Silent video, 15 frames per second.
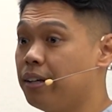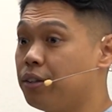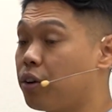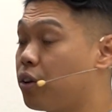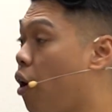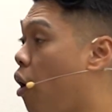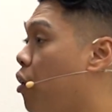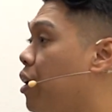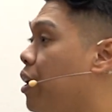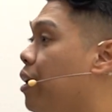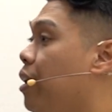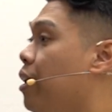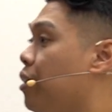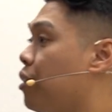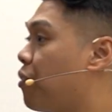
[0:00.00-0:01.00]
They're
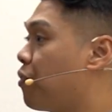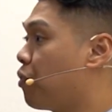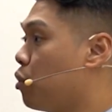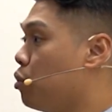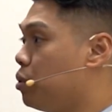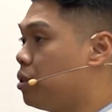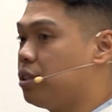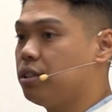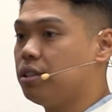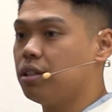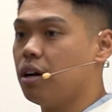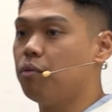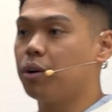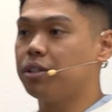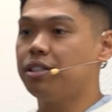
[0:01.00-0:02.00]
guarding the fruits
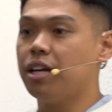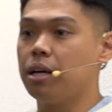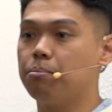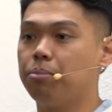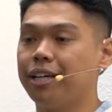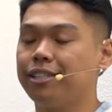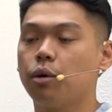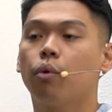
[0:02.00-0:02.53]
of what's taking place.